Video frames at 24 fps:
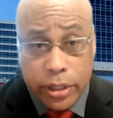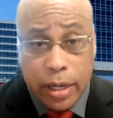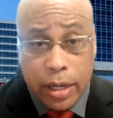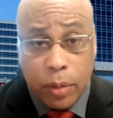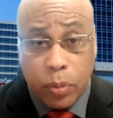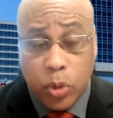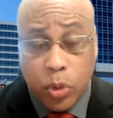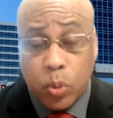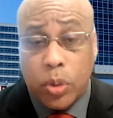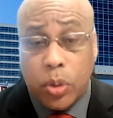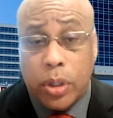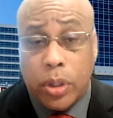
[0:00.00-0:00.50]
I
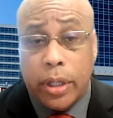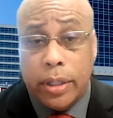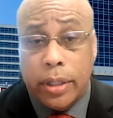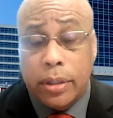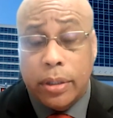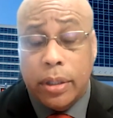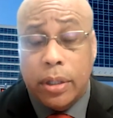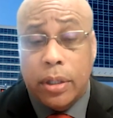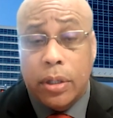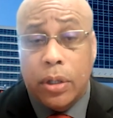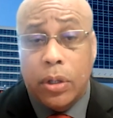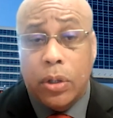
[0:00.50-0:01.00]
was
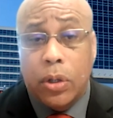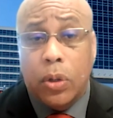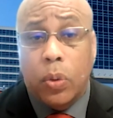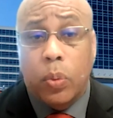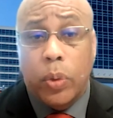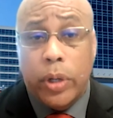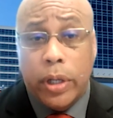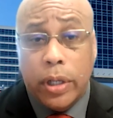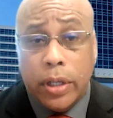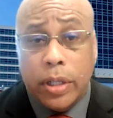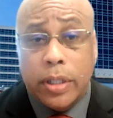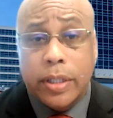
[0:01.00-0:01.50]
one,
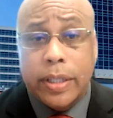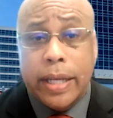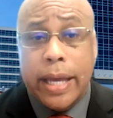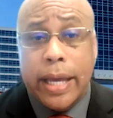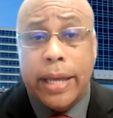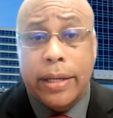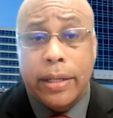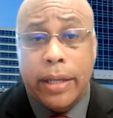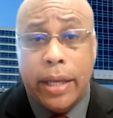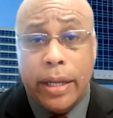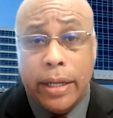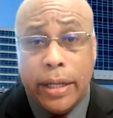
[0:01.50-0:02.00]
we looked
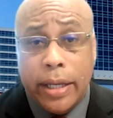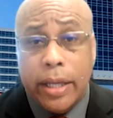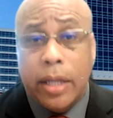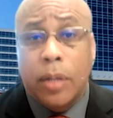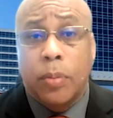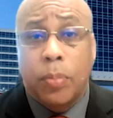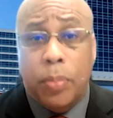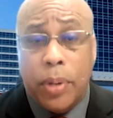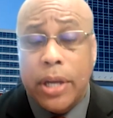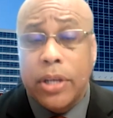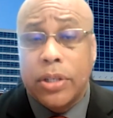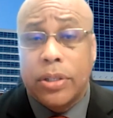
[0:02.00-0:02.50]
at an
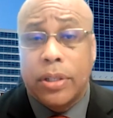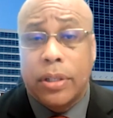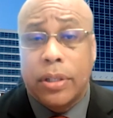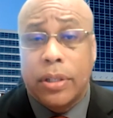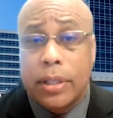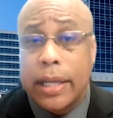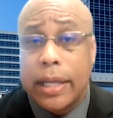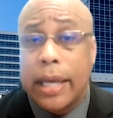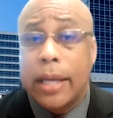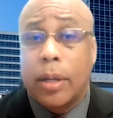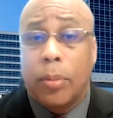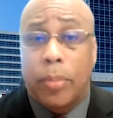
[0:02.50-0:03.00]

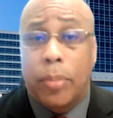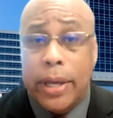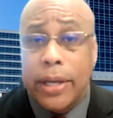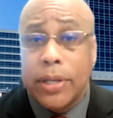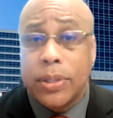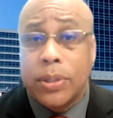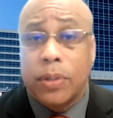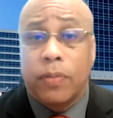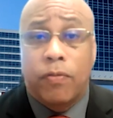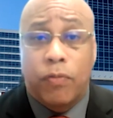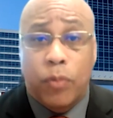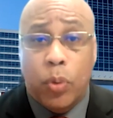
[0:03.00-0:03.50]
inpatient
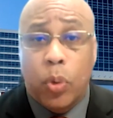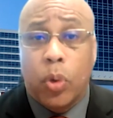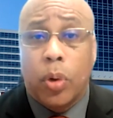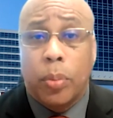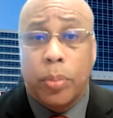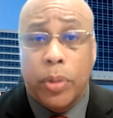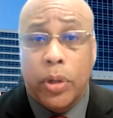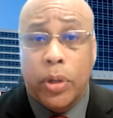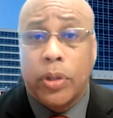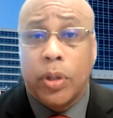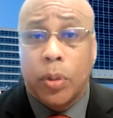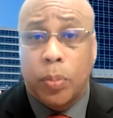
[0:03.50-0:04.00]
database of 4
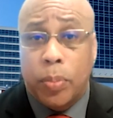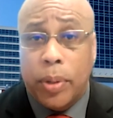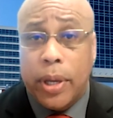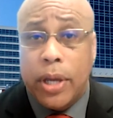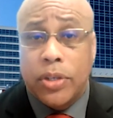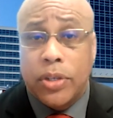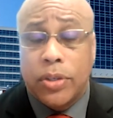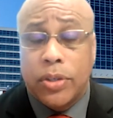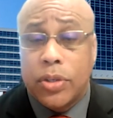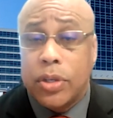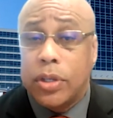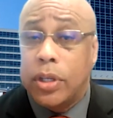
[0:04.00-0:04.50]
million
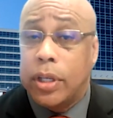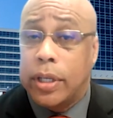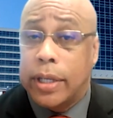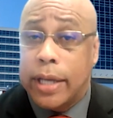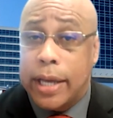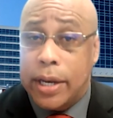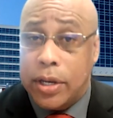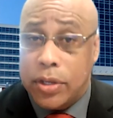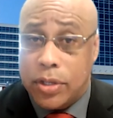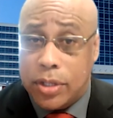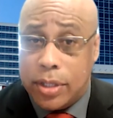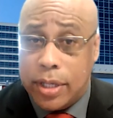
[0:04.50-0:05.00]
patients in the
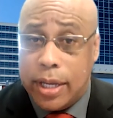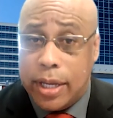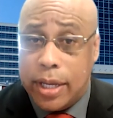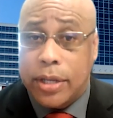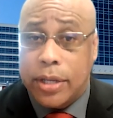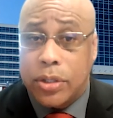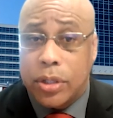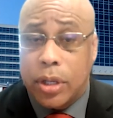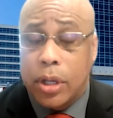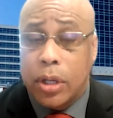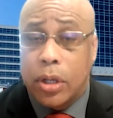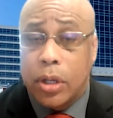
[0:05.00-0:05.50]
United
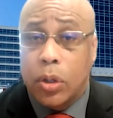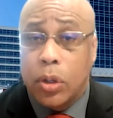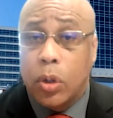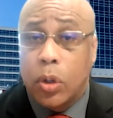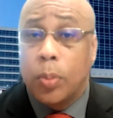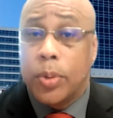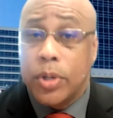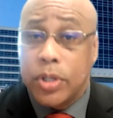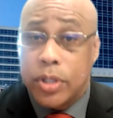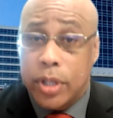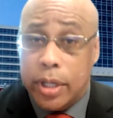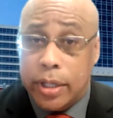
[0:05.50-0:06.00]
States who
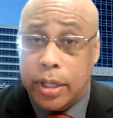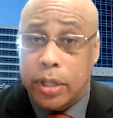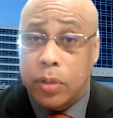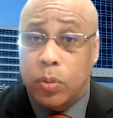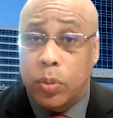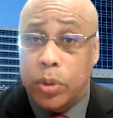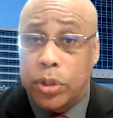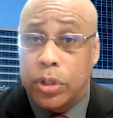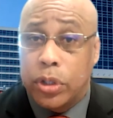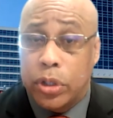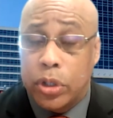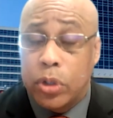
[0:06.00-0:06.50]
presented
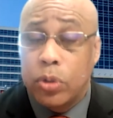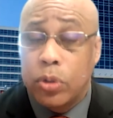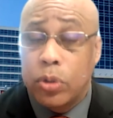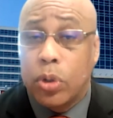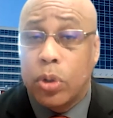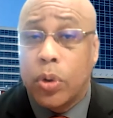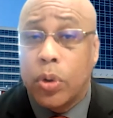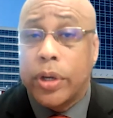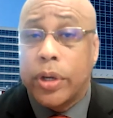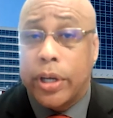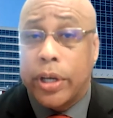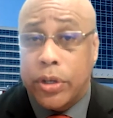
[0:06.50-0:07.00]
with an acute
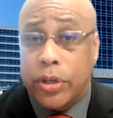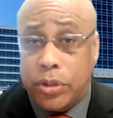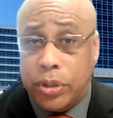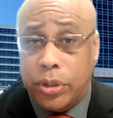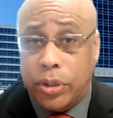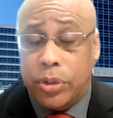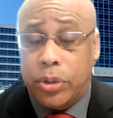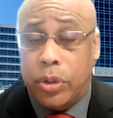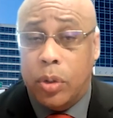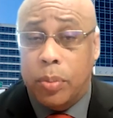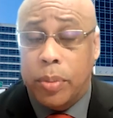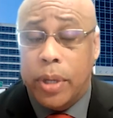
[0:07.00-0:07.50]
coronary
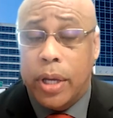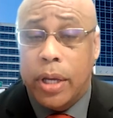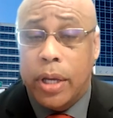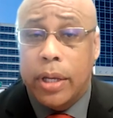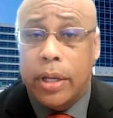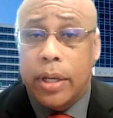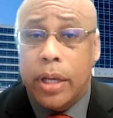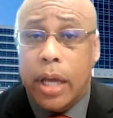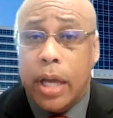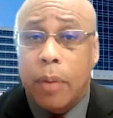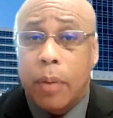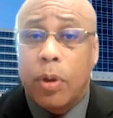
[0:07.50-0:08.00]
syndrome.
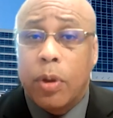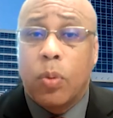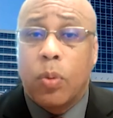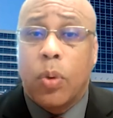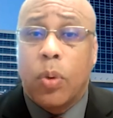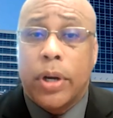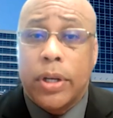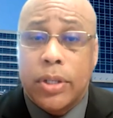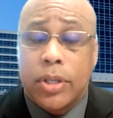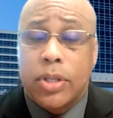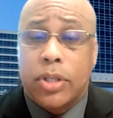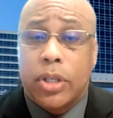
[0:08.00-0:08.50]
And we
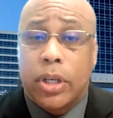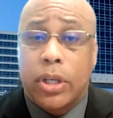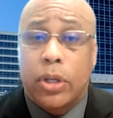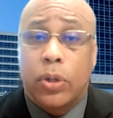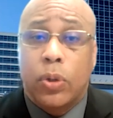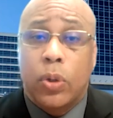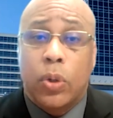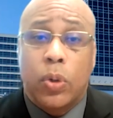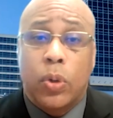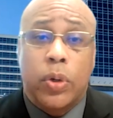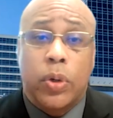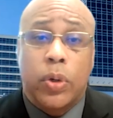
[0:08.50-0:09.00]
wanted to
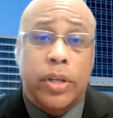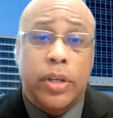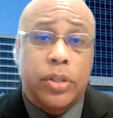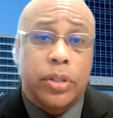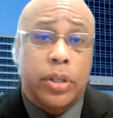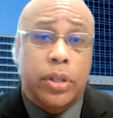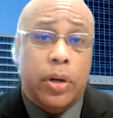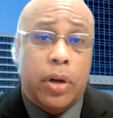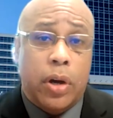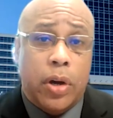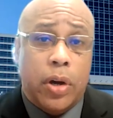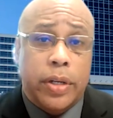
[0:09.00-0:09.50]
see who gets
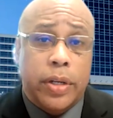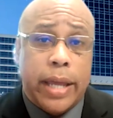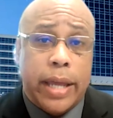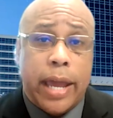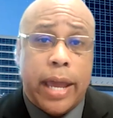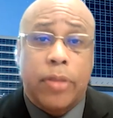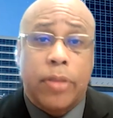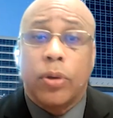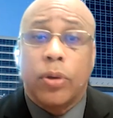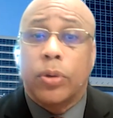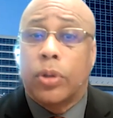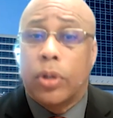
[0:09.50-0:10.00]
their heart
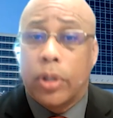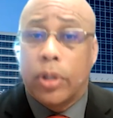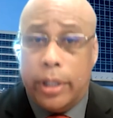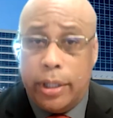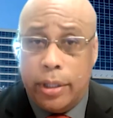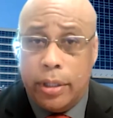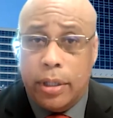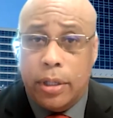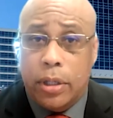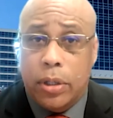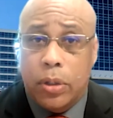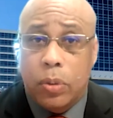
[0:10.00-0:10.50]
cath early,
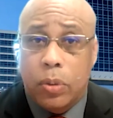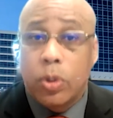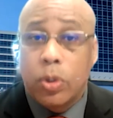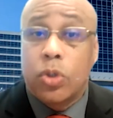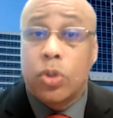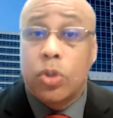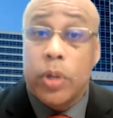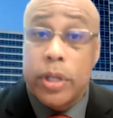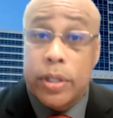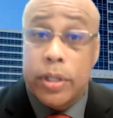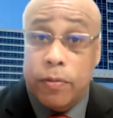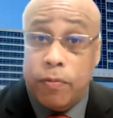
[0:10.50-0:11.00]

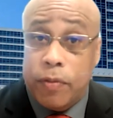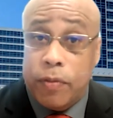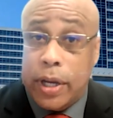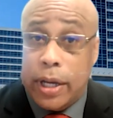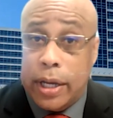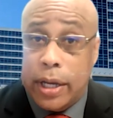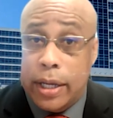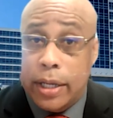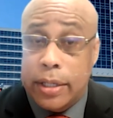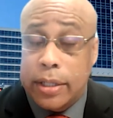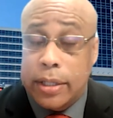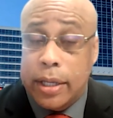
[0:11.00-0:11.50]
which we
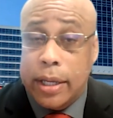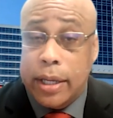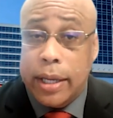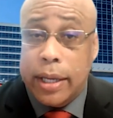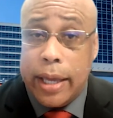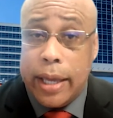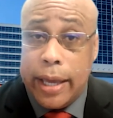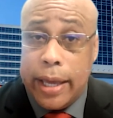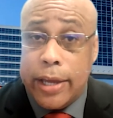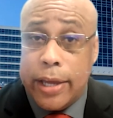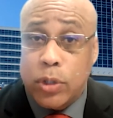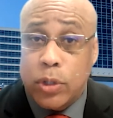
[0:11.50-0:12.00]
defined
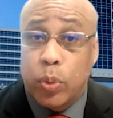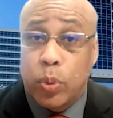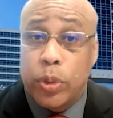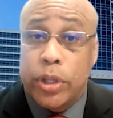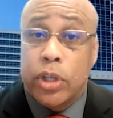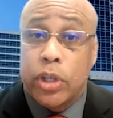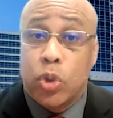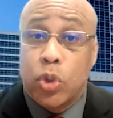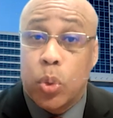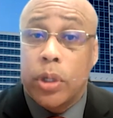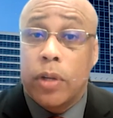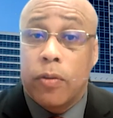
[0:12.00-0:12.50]
as
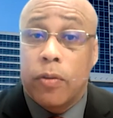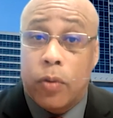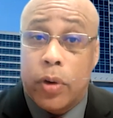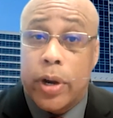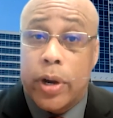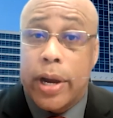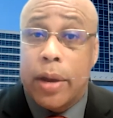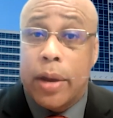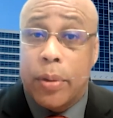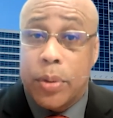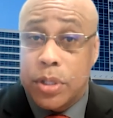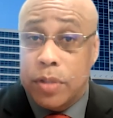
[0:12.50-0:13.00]
within
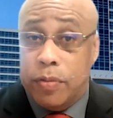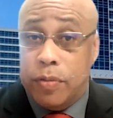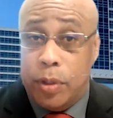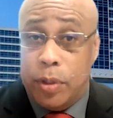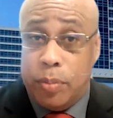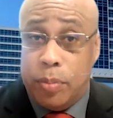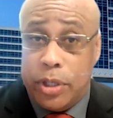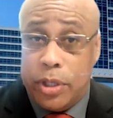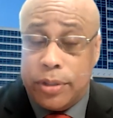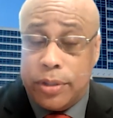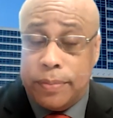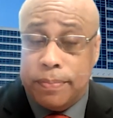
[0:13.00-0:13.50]
24 hours of
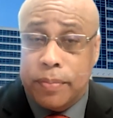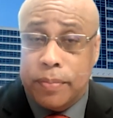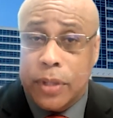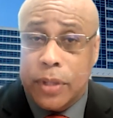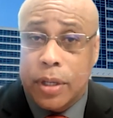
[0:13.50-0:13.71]
admission,